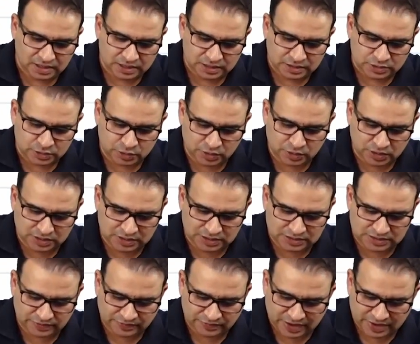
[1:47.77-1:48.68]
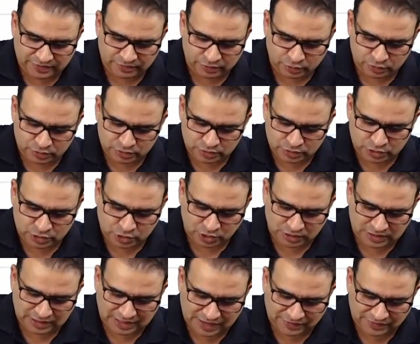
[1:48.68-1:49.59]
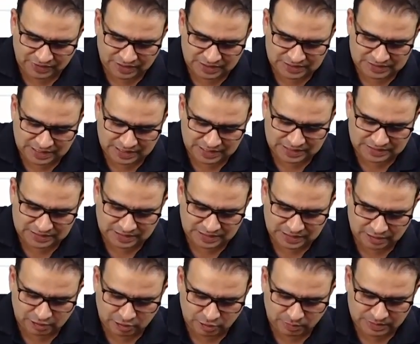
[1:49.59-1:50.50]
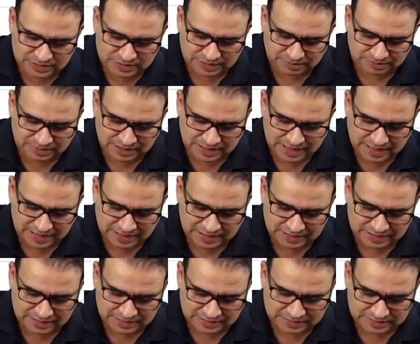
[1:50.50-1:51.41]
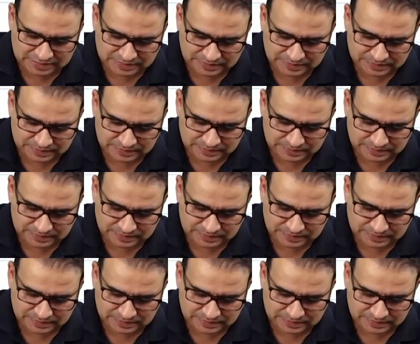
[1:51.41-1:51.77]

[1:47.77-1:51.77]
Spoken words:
So, in this, if I have to draw the cavernous sinus here, it will be something like this.